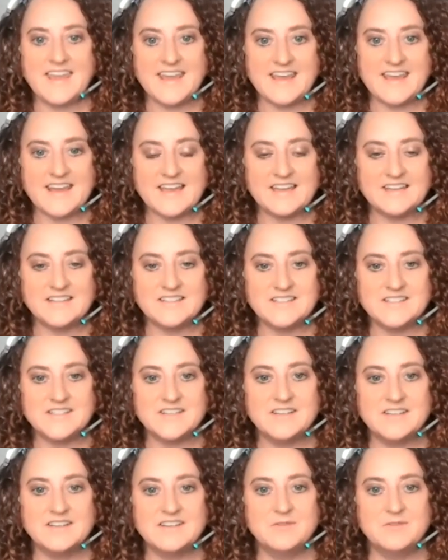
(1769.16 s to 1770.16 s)
And
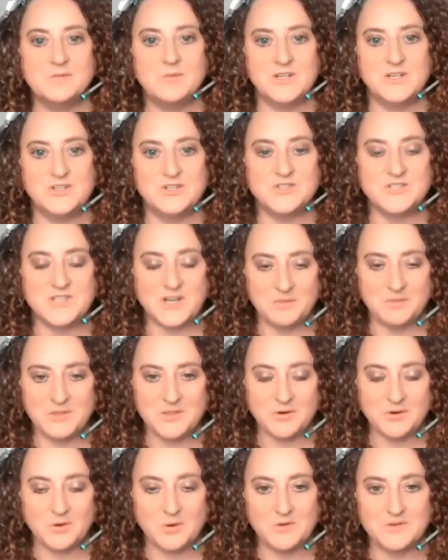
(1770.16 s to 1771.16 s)
once you start
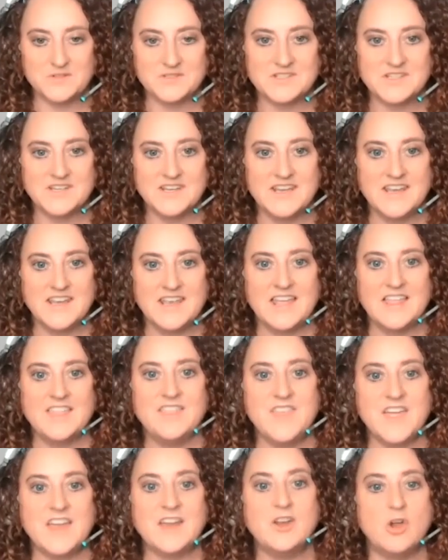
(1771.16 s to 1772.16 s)
with your goals,
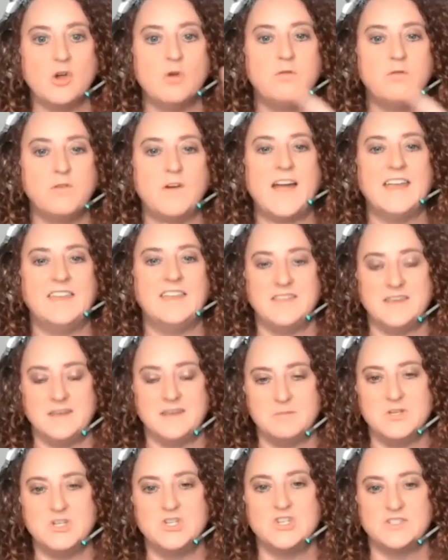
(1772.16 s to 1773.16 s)
then go find the
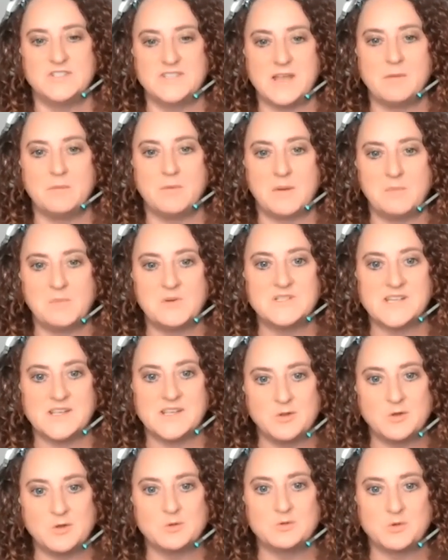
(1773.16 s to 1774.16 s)
images that
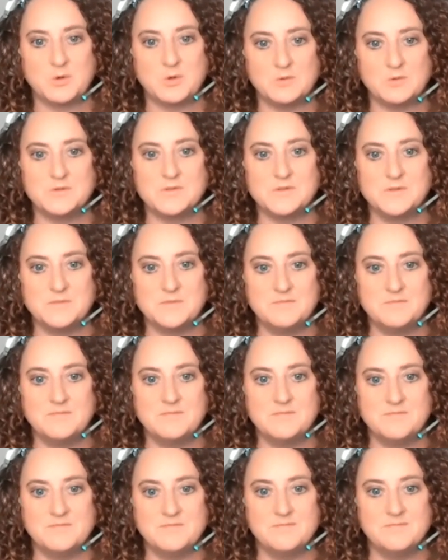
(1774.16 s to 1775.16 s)
represent those goals.
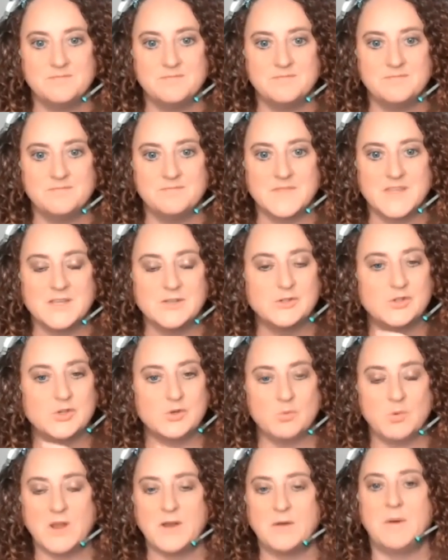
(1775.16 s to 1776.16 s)

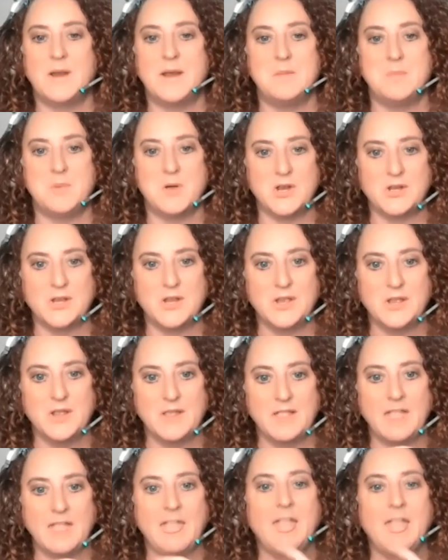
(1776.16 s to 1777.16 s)
So you want to write a book?
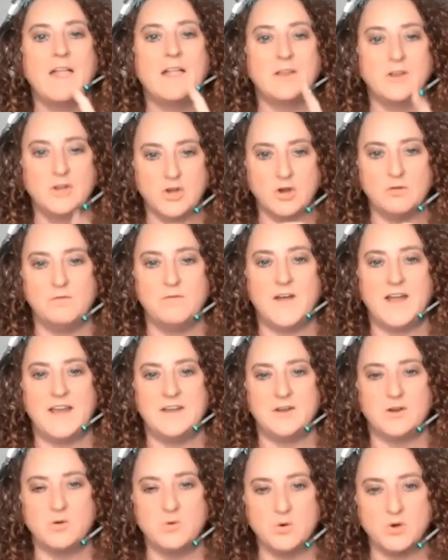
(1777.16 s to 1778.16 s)
Go
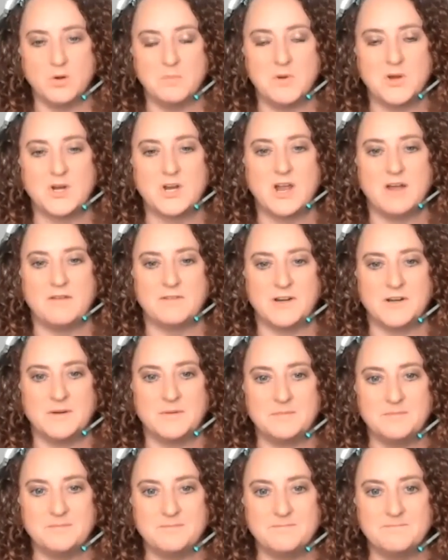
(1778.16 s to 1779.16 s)
find a cool book
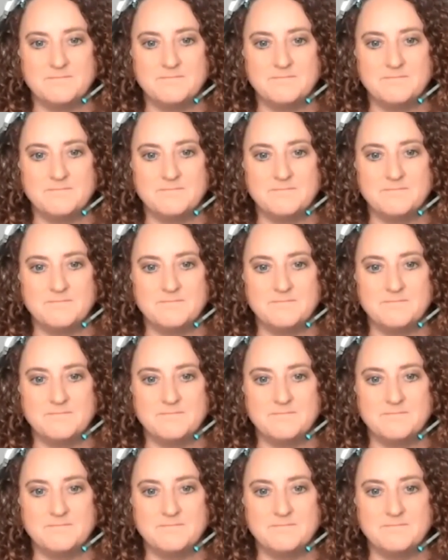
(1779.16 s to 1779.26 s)
cover.